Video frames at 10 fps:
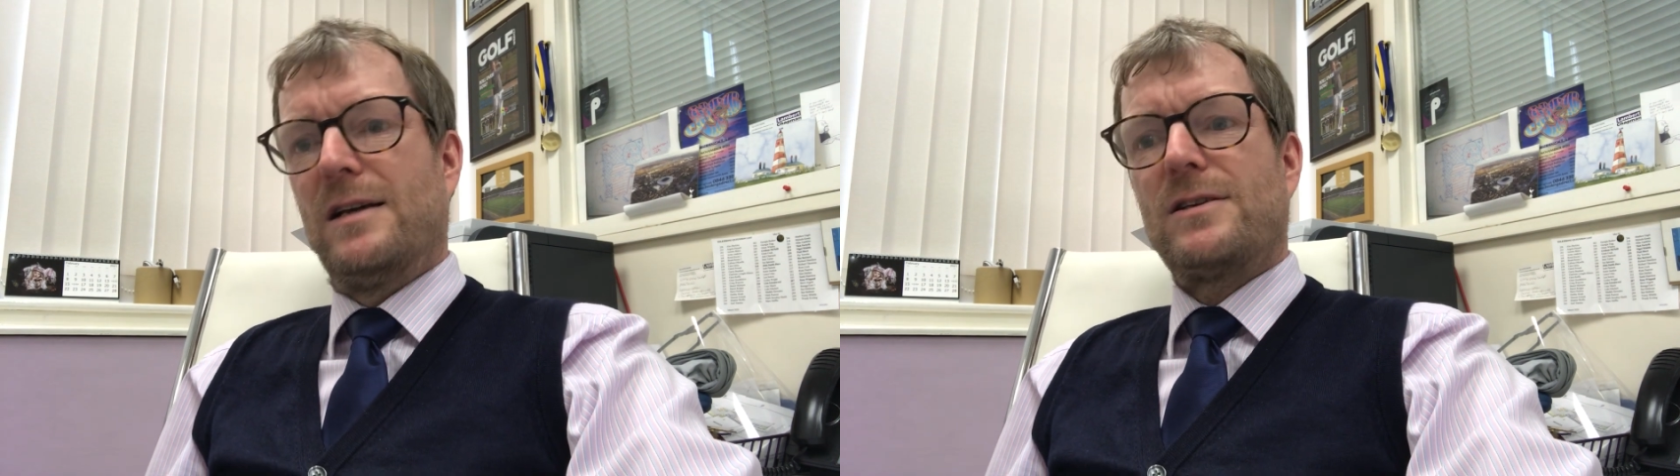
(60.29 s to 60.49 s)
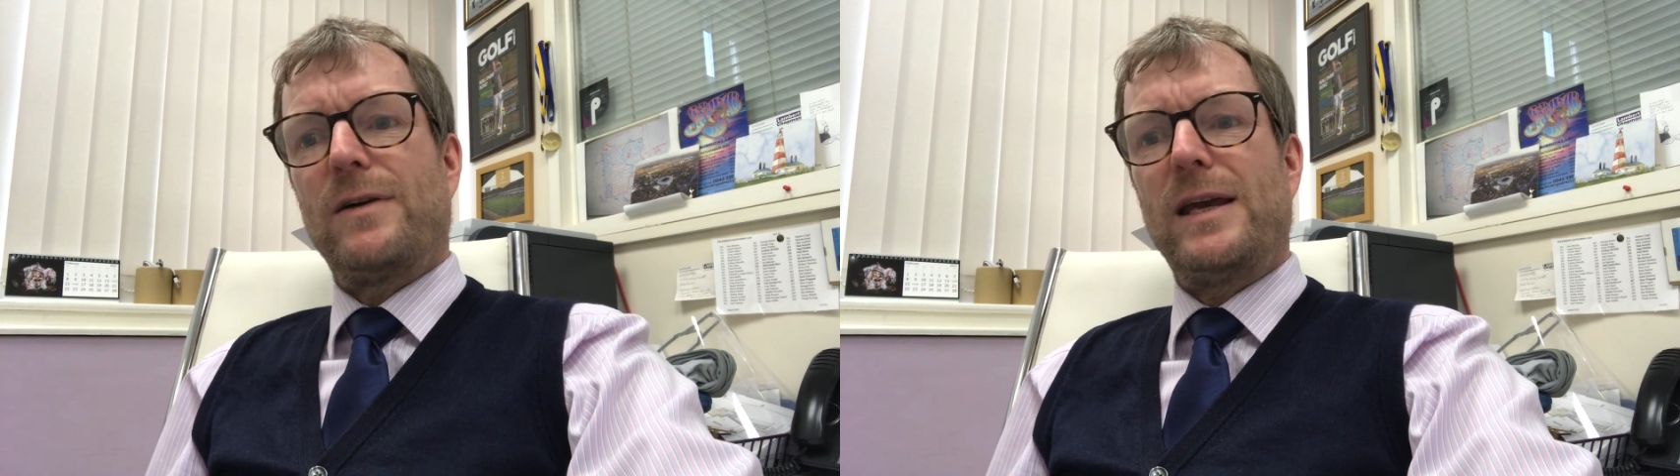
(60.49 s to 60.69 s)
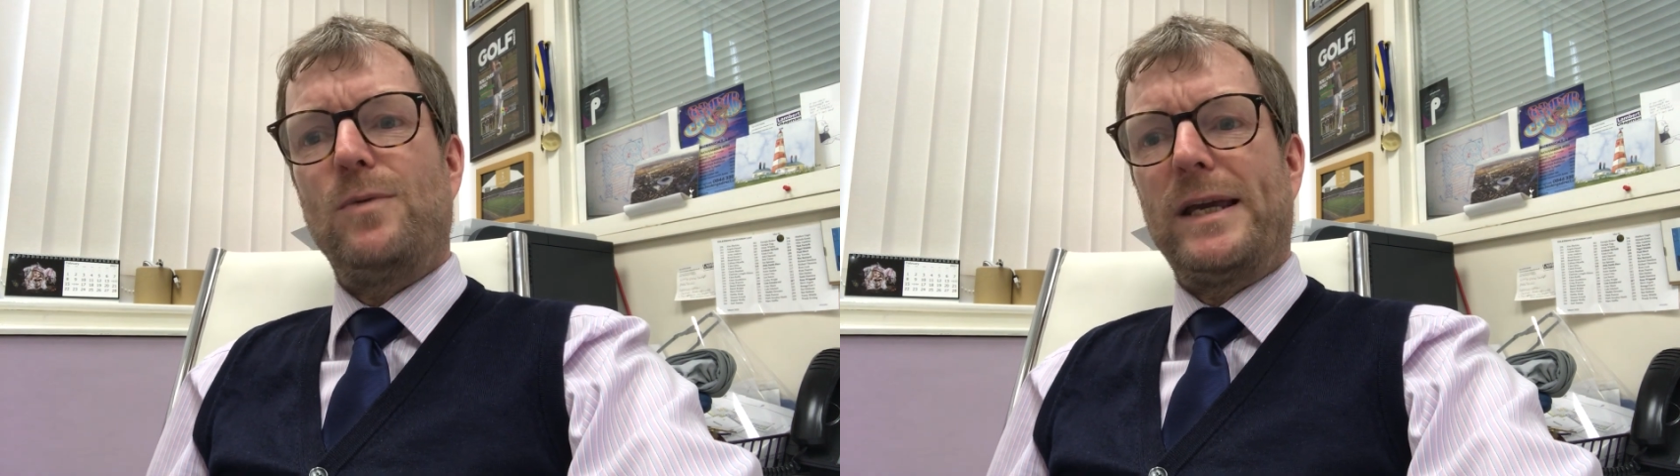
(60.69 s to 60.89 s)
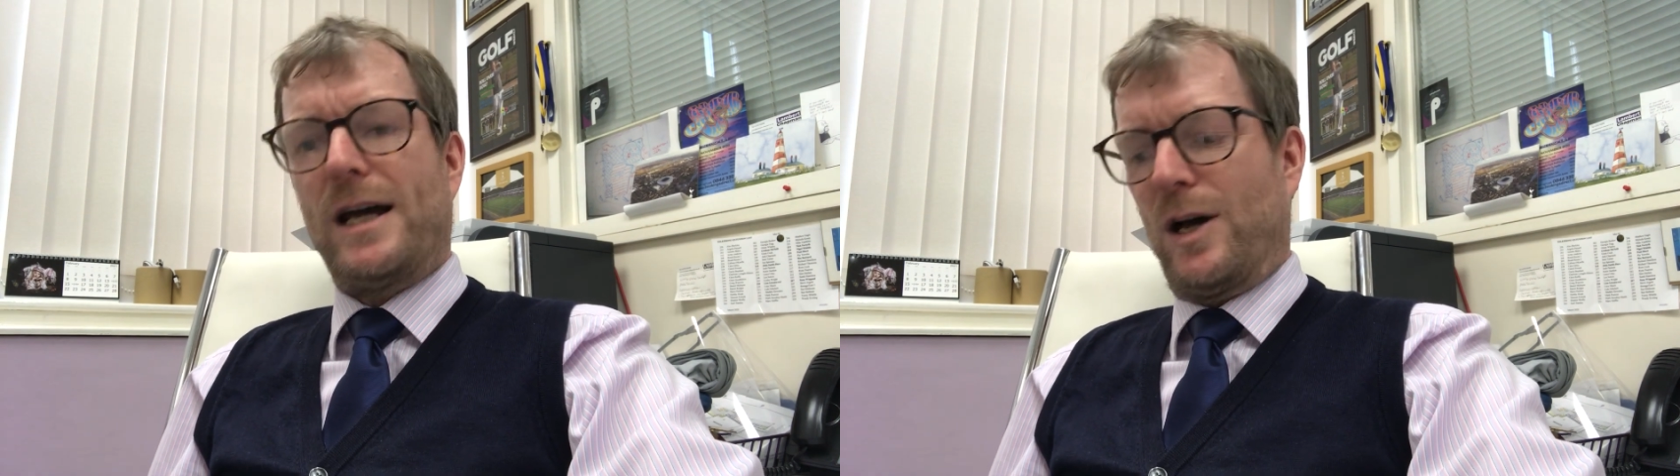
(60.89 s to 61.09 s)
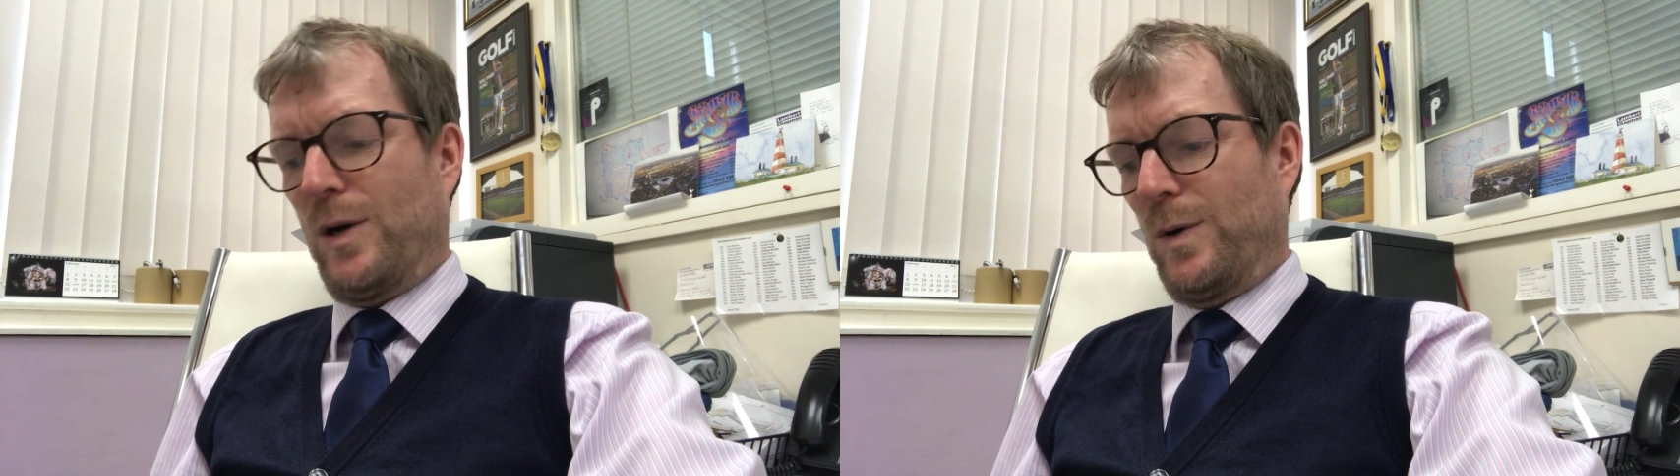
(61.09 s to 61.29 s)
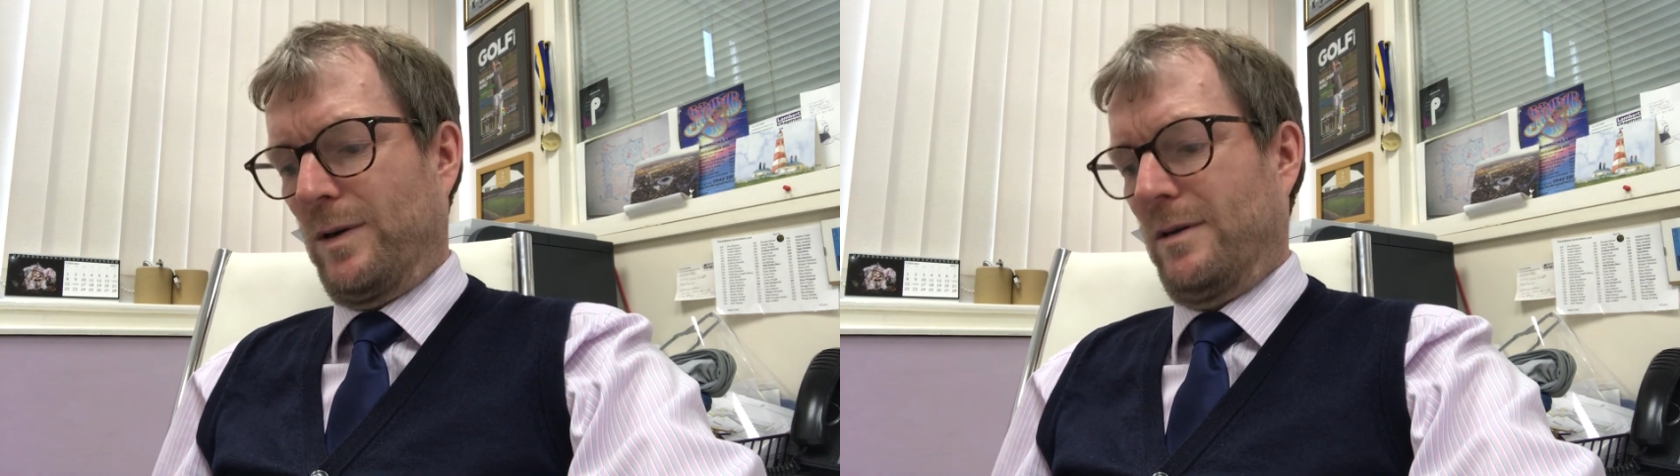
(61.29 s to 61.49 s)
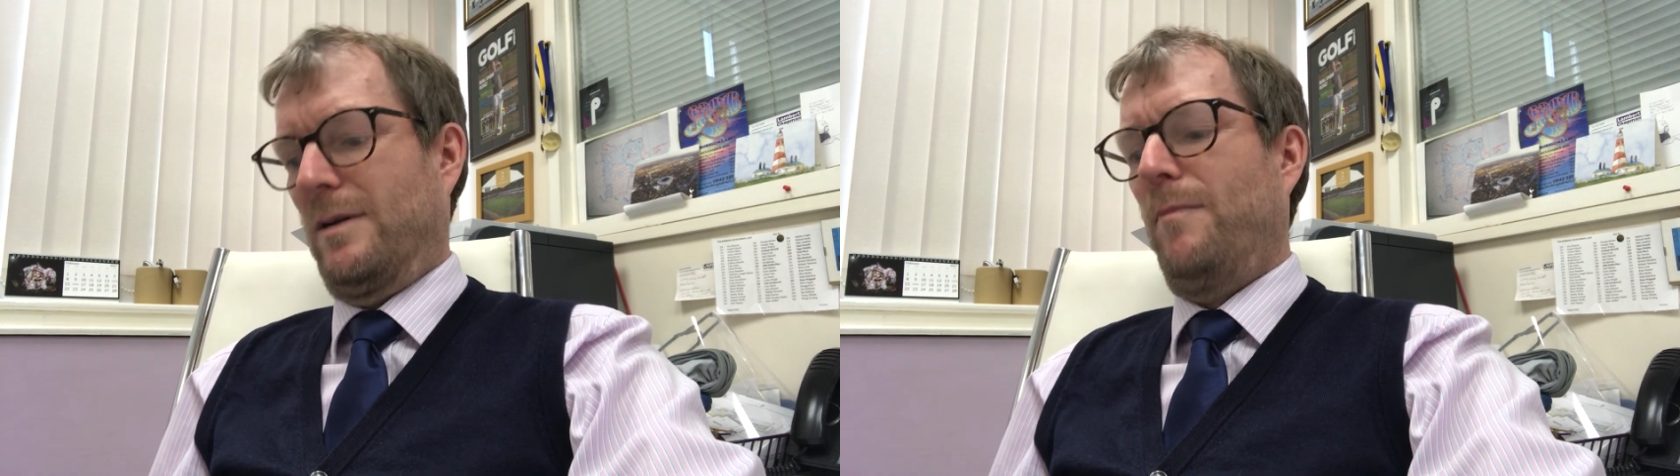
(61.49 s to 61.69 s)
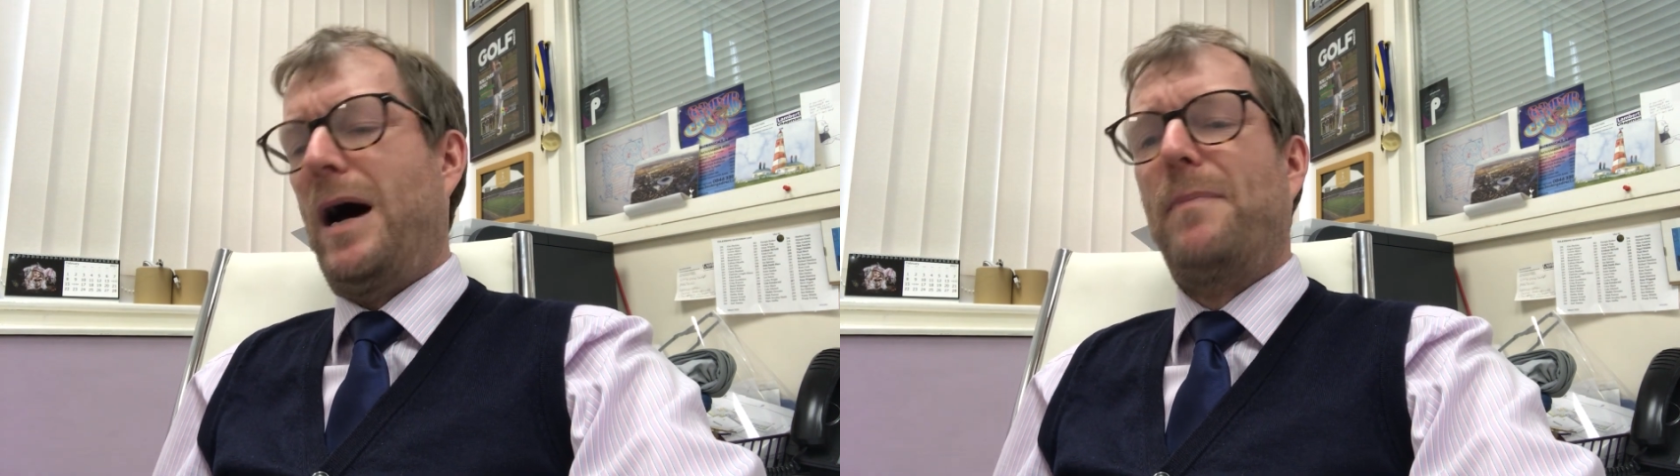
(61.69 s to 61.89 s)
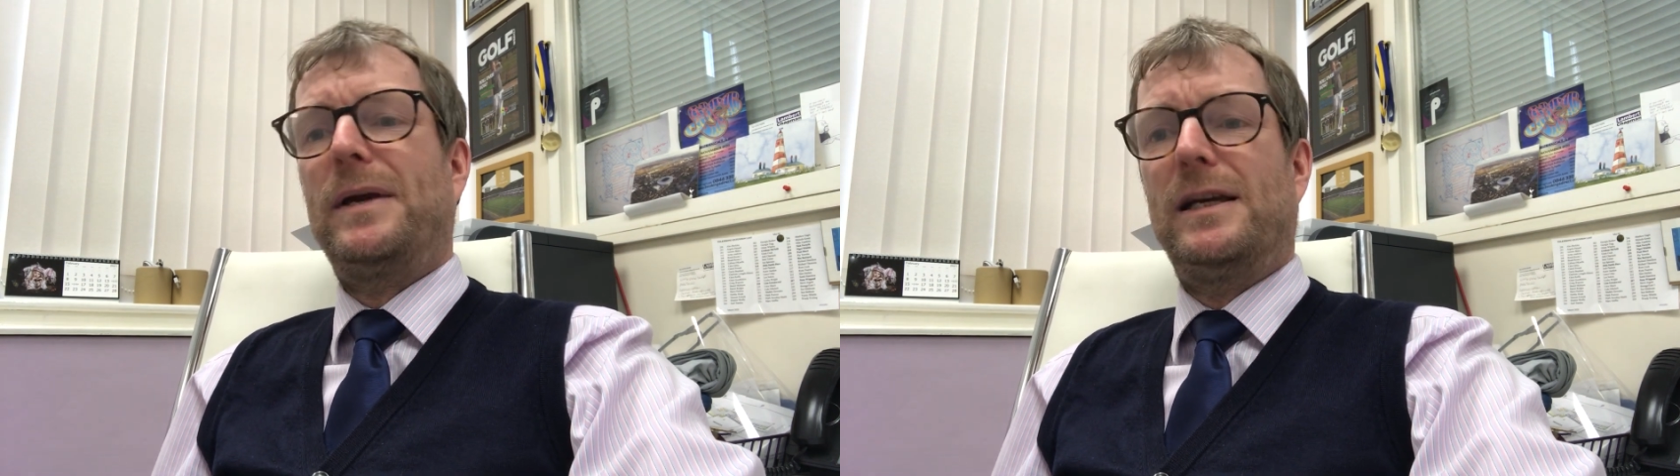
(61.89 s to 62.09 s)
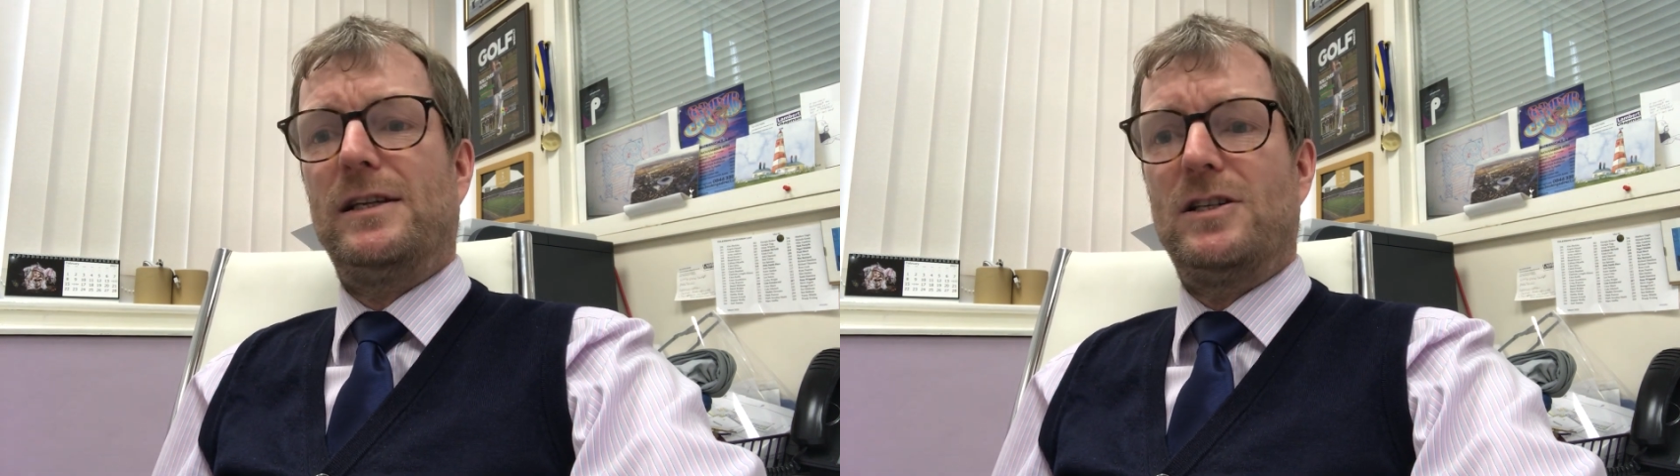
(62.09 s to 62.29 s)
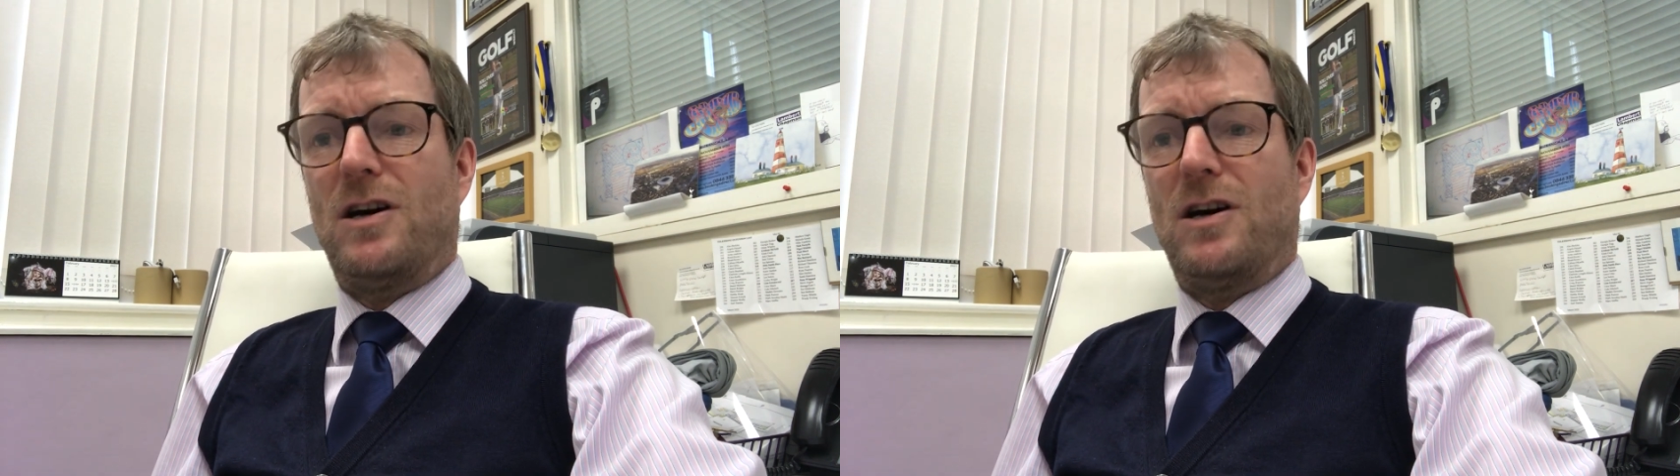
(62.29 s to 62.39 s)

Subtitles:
So here we go. Puppy and